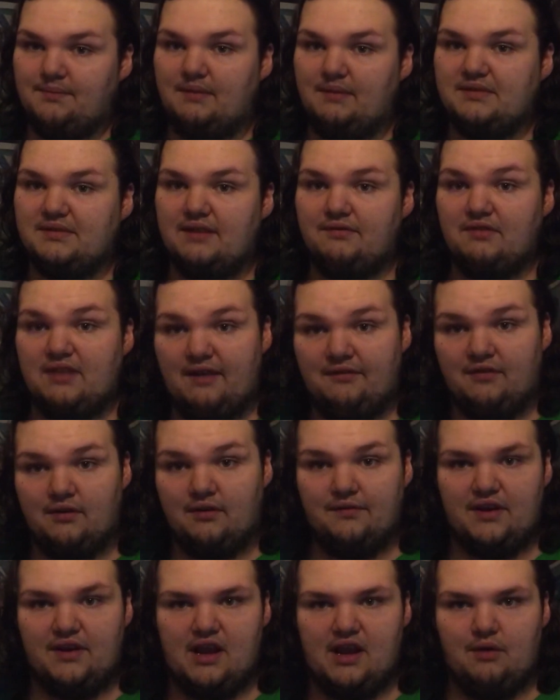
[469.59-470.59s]
but I'm saving that
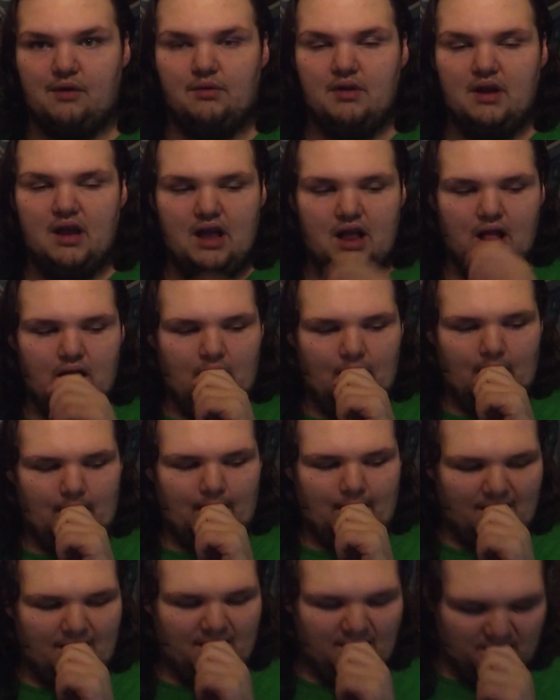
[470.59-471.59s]
for a video.
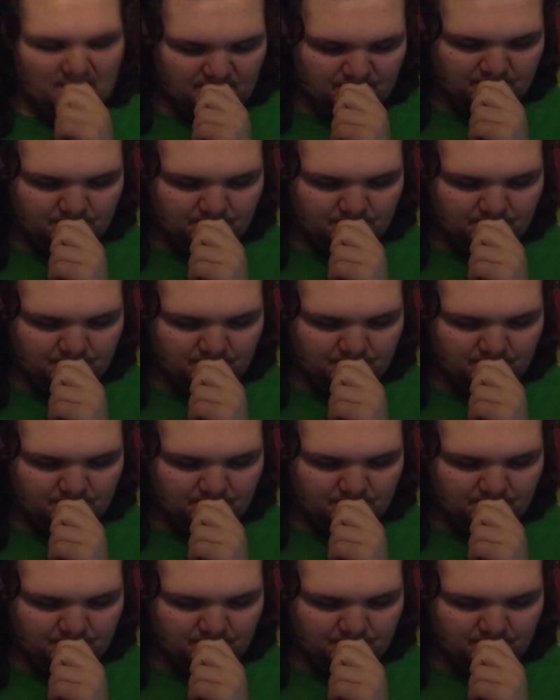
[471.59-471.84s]
But